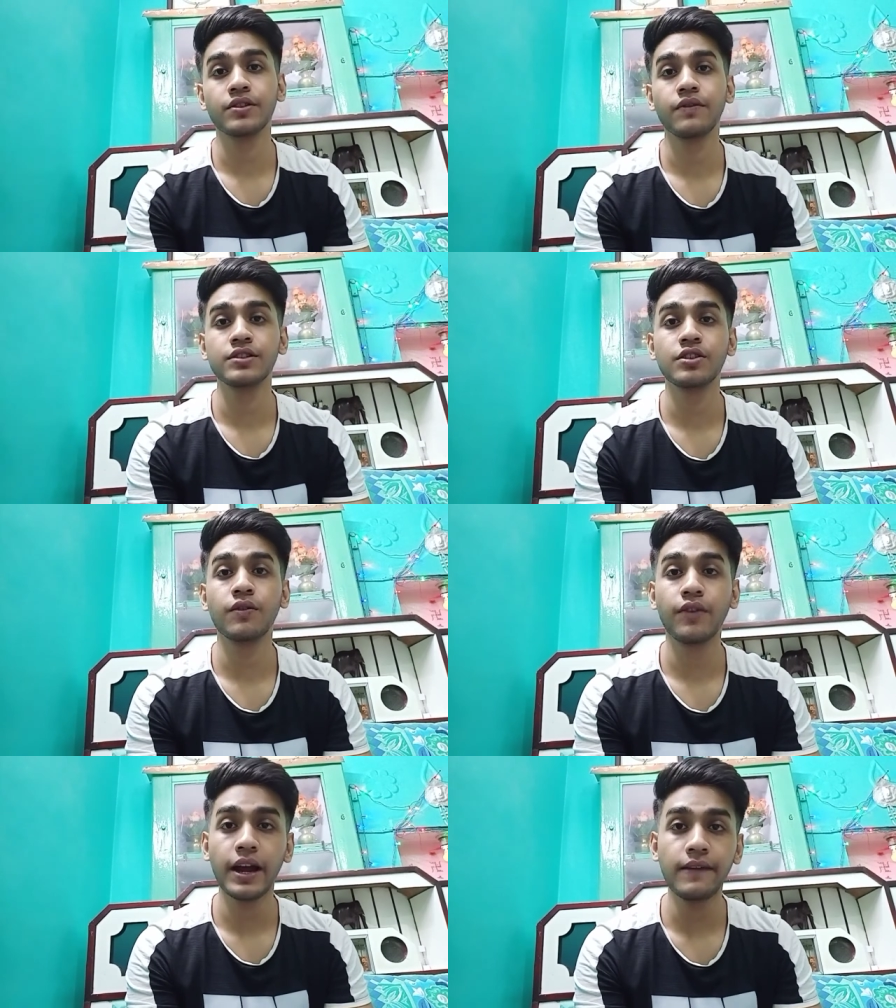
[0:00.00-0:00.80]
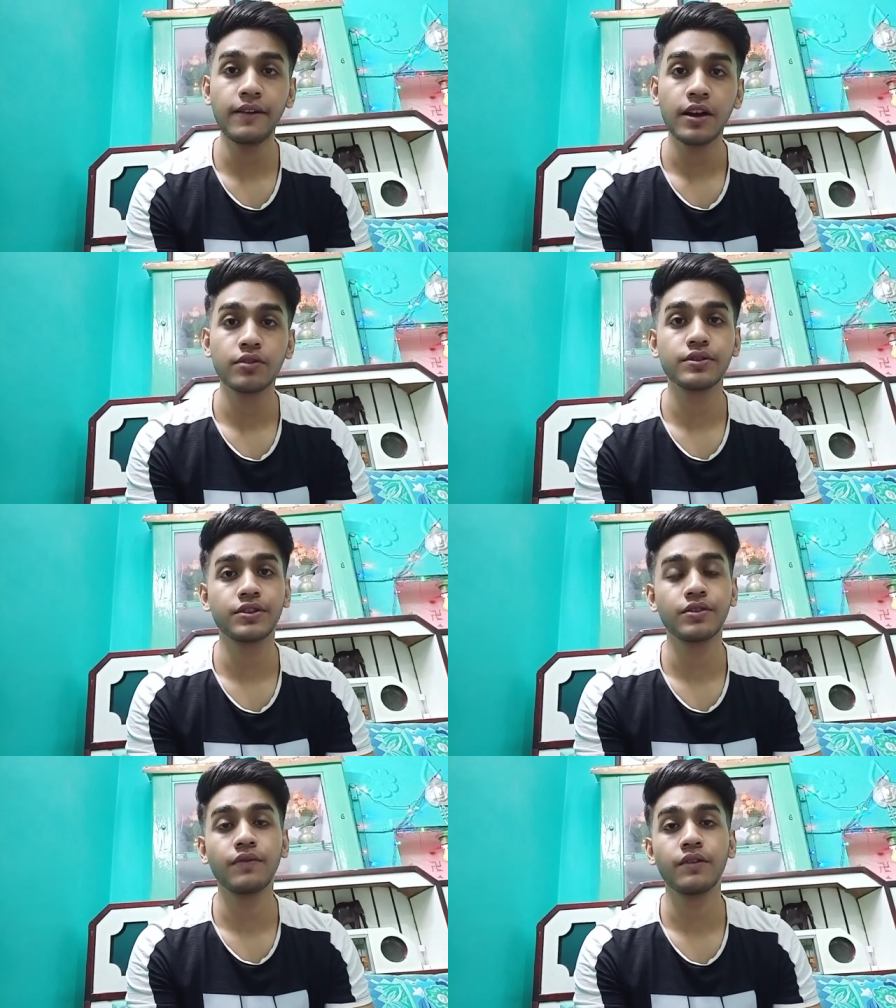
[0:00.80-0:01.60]
105 to
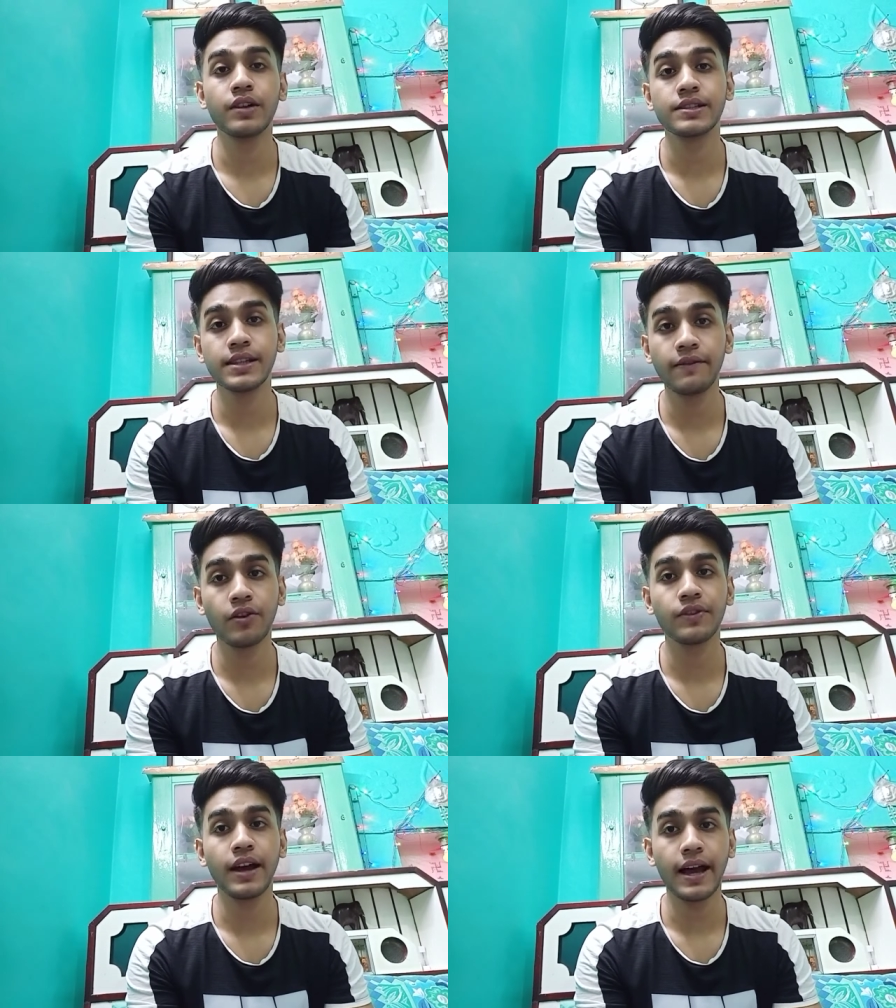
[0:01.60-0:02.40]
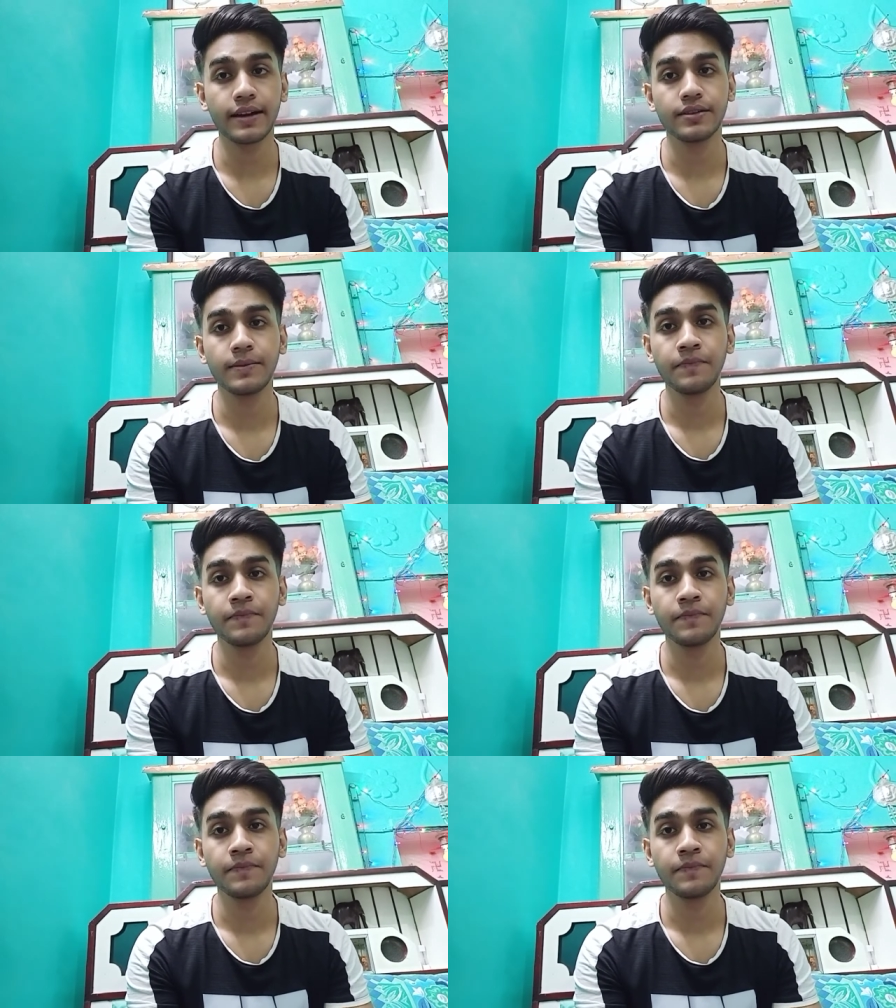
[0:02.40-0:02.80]
Section 117 of the Act.